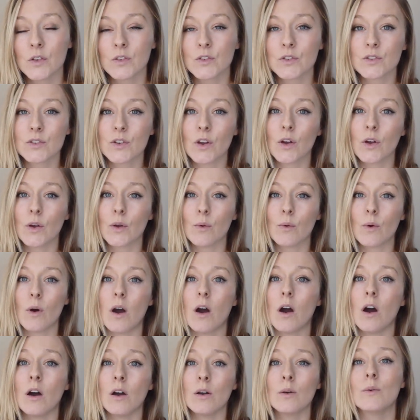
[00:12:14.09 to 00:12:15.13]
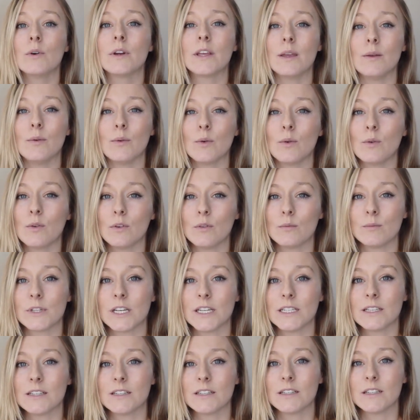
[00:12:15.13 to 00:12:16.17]
So I will keep you all
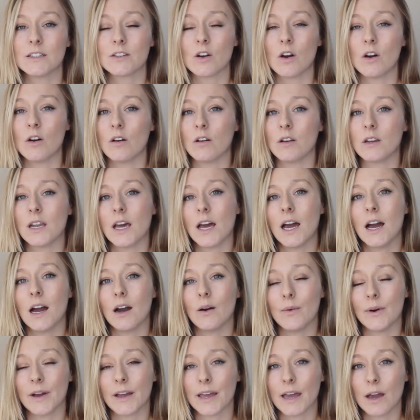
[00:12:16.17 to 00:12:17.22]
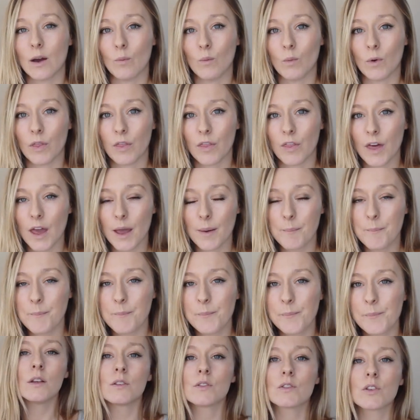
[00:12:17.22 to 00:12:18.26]
updated on how I get on with
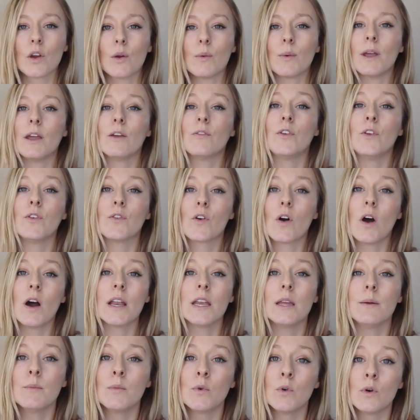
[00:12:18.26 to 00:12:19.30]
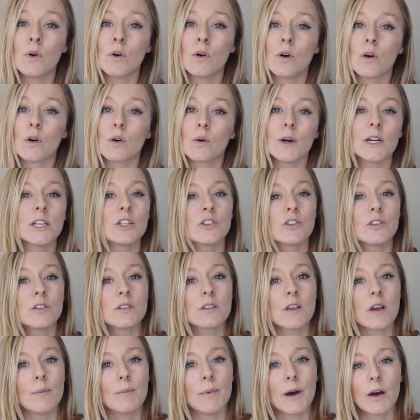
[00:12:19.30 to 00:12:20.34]
them. So if you've got any more
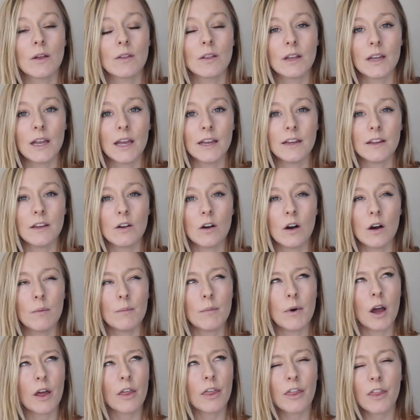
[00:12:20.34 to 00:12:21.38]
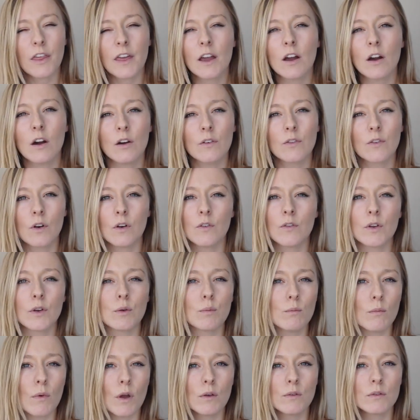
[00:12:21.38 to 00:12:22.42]
questions about the Lady Comp, I think I've
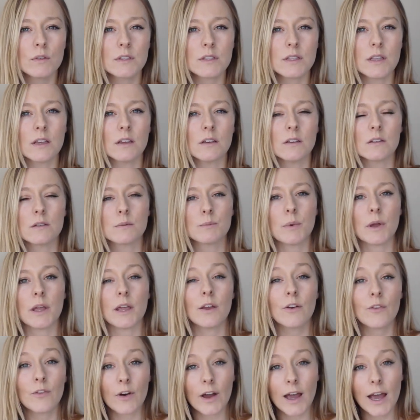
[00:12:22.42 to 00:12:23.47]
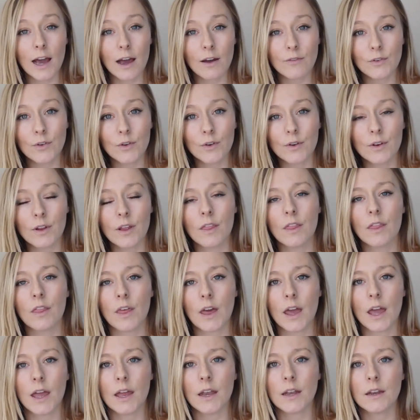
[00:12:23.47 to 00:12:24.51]
covered most things, but if I haven't,
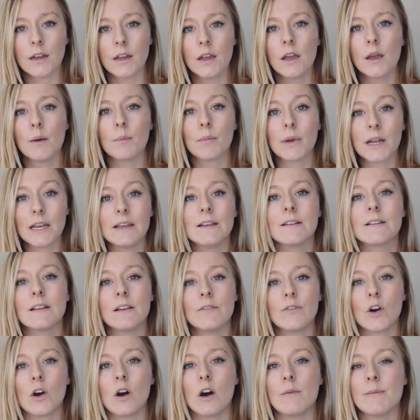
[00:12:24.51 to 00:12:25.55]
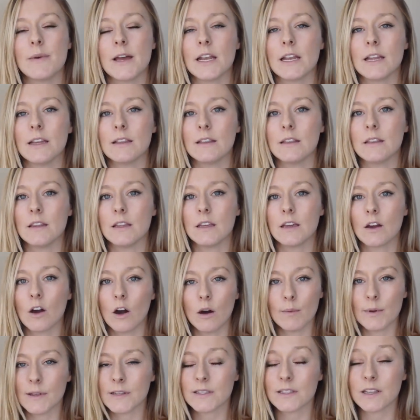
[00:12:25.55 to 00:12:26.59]
then please leave a comment in the
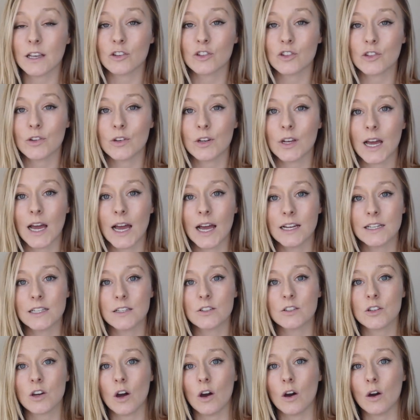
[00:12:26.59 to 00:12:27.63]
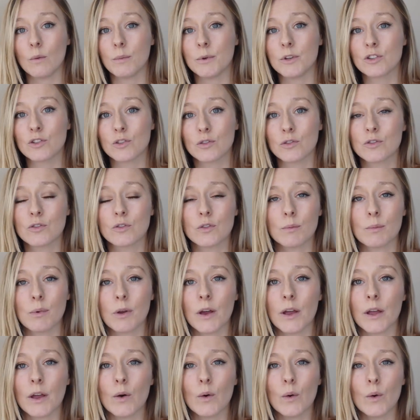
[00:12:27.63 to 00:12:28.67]
comment section and I'll be sure to
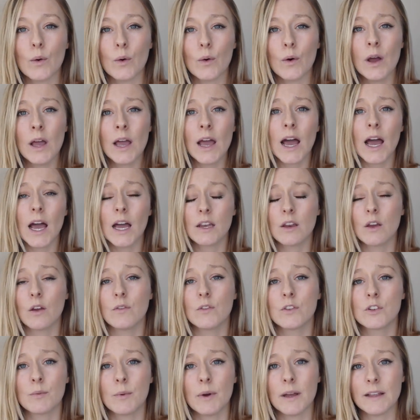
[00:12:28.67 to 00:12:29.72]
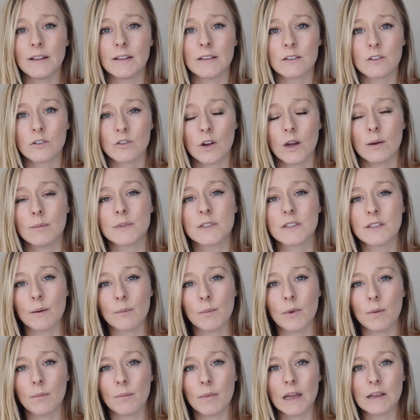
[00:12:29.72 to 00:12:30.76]
reply, or head over to my Instagram,
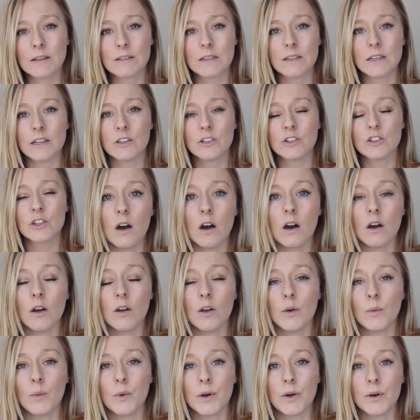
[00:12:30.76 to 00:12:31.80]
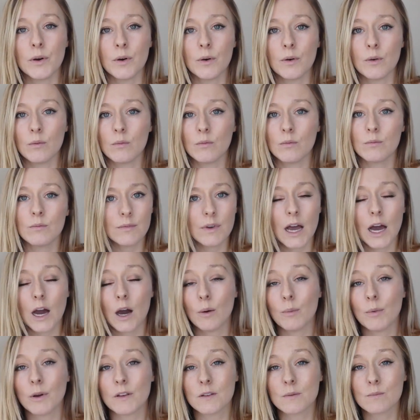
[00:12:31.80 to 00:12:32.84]
send me a message. I will
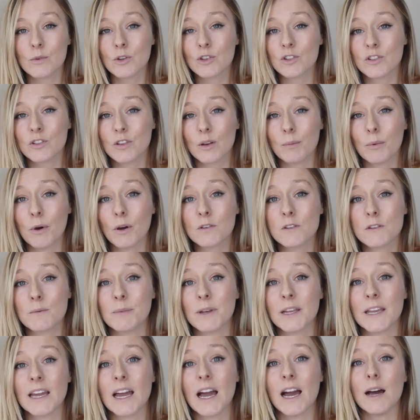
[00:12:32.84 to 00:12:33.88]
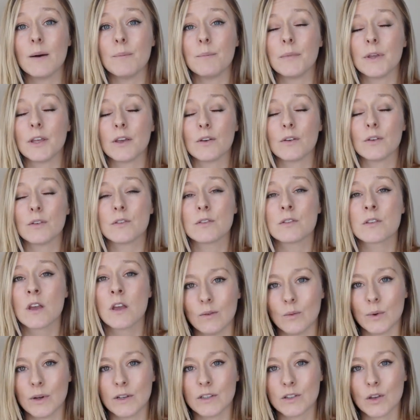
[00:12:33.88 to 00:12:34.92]
help as much as I possibly can, because
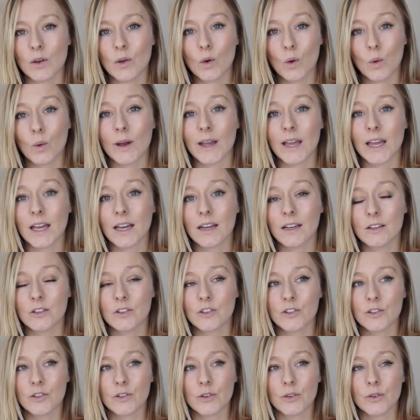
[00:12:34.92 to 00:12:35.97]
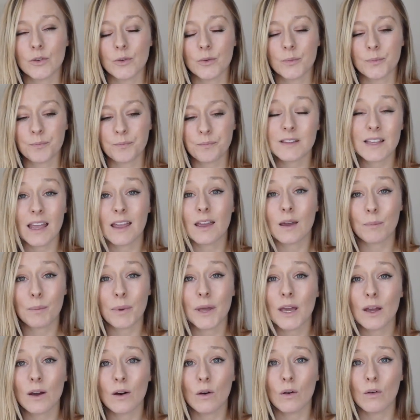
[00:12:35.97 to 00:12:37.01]
we're so quick to take a
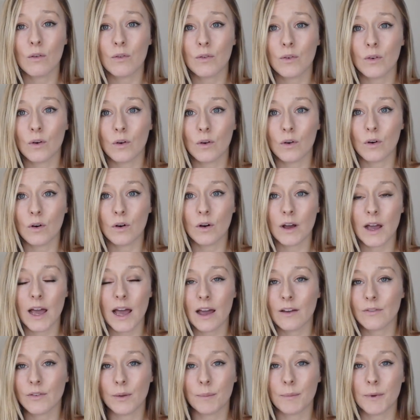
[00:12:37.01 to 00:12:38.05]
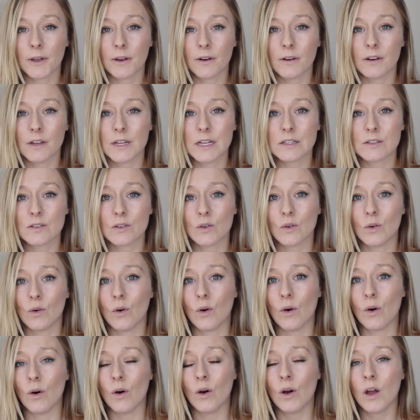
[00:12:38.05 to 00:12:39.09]
pill for heavy periods
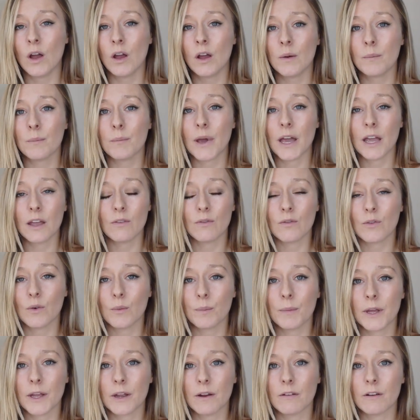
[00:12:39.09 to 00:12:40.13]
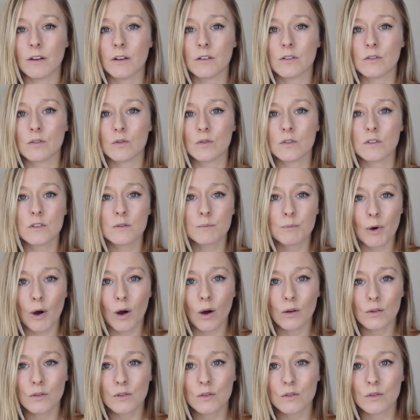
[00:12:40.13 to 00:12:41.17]
or painful periods or
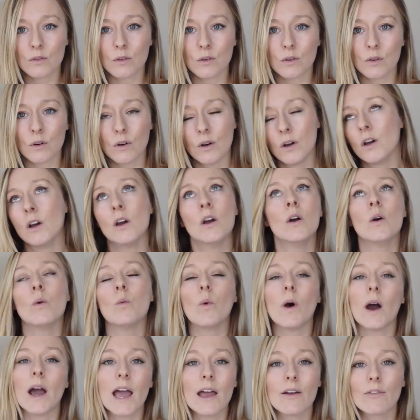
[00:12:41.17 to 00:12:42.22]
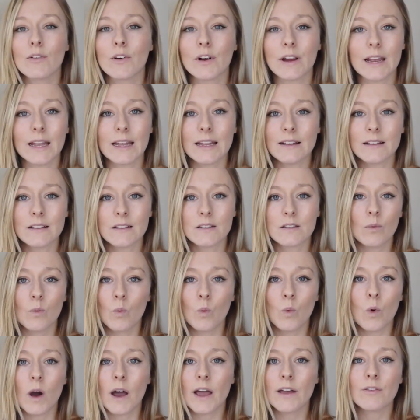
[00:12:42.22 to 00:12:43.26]
spots or whatever it is,
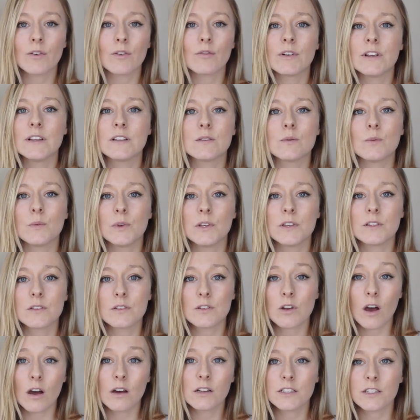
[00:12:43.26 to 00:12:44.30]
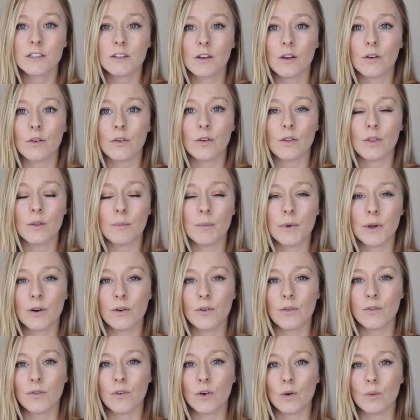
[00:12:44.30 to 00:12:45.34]
whatever reason we started going on the
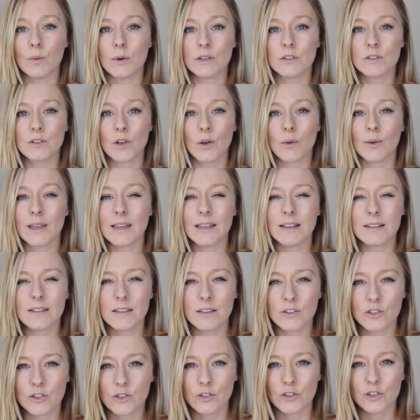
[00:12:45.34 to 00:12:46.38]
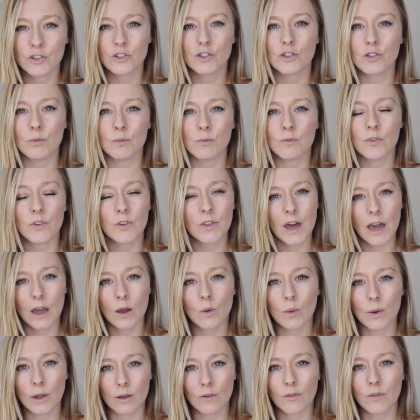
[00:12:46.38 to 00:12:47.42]
pill for, we're so easy to just jump for
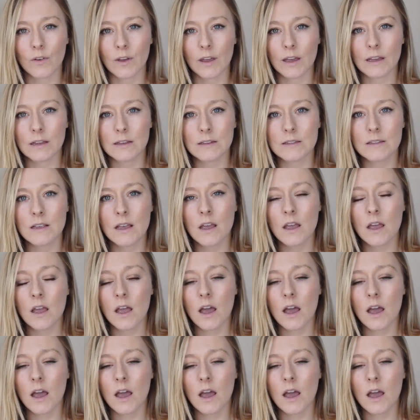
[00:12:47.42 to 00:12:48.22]
that quick fix.